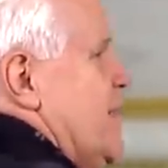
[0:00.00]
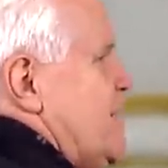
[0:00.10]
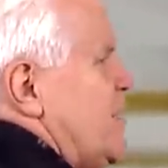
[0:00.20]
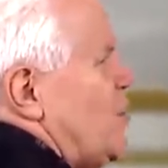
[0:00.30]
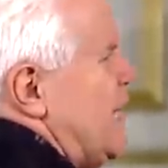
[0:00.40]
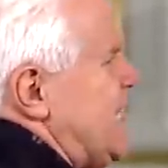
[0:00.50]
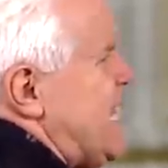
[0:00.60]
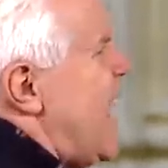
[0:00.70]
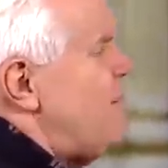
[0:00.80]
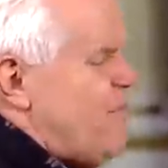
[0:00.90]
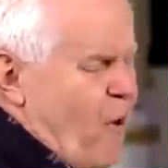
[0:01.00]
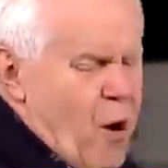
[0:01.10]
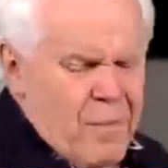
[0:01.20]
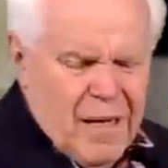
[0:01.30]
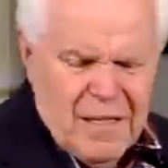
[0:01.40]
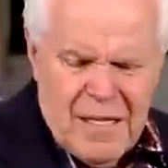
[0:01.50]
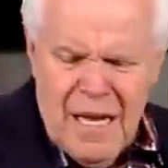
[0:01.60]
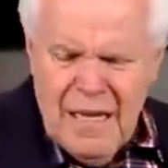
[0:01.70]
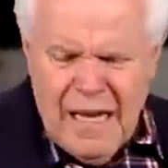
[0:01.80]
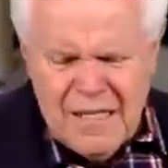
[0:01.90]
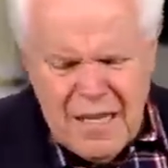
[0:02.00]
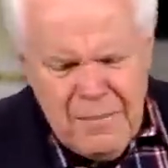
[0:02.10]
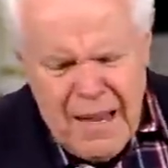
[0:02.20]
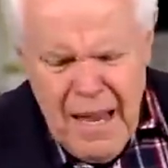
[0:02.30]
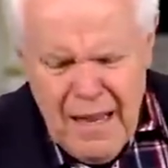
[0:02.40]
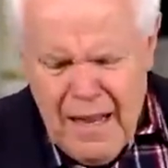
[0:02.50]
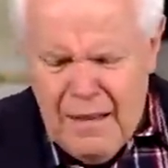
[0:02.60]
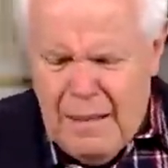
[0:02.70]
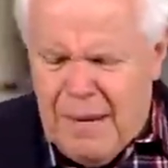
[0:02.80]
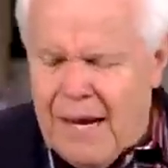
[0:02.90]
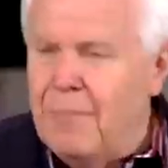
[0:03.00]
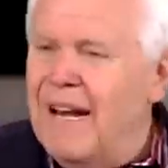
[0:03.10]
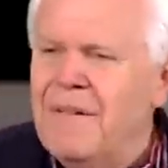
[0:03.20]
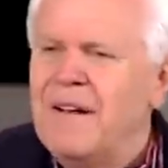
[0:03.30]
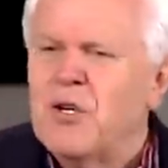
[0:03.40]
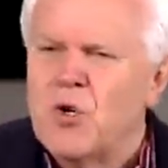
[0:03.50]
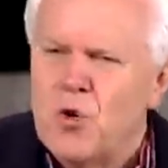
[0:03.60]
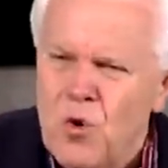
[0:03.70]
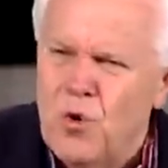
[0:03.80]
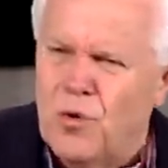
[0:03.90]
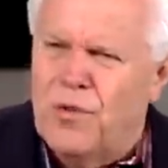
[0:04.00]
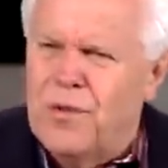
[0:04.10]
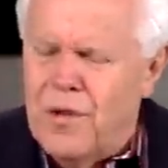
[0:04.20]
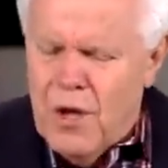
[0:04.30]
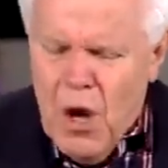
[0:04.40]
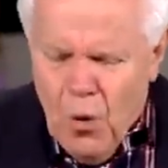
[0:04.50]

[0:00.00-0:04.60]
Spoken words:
See, so these dead formulas that something that become living truth